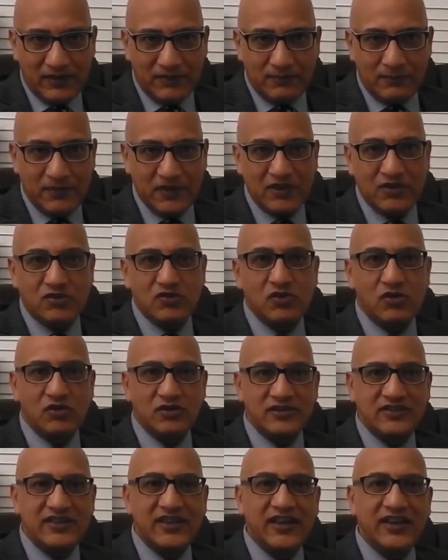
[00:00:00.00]

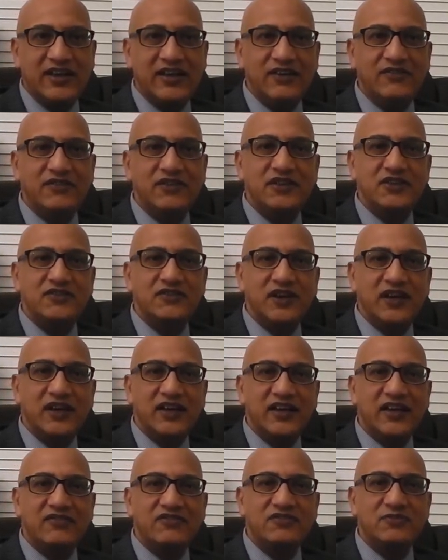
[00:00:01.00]
Because the individual
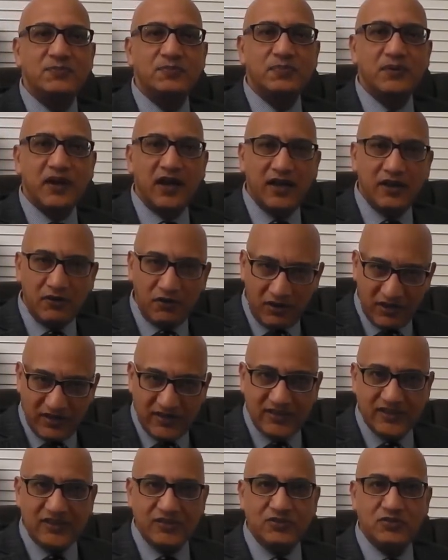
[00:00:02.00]
gives
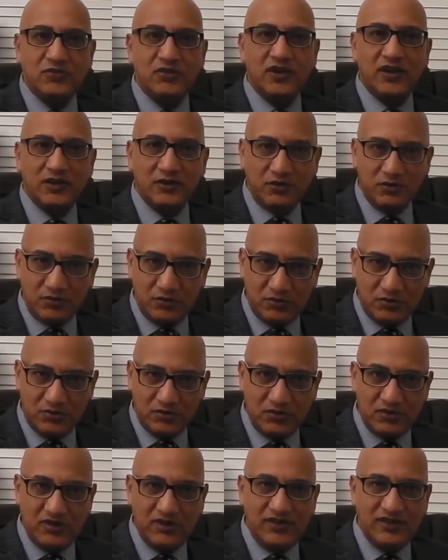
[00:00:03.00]
priority to
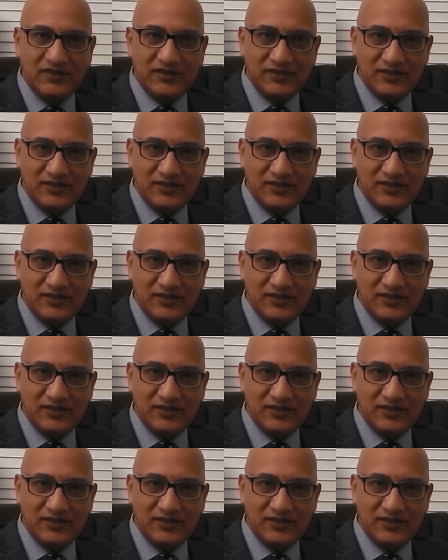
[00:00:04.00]
alcohol,